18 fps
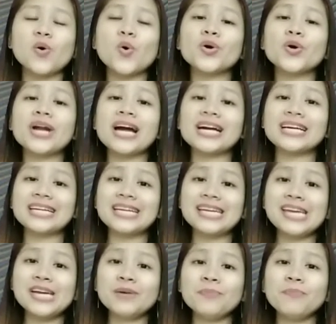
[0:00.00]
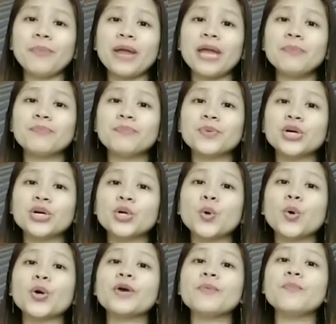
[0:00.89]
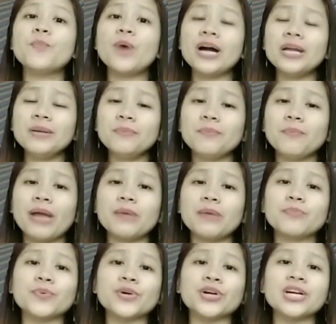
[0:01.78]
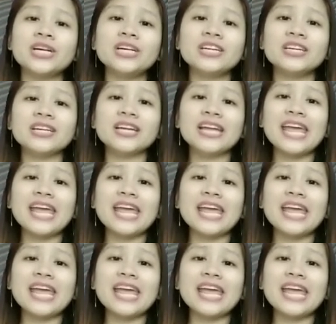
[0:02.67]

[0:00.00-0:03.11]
or a clear paper or bond paper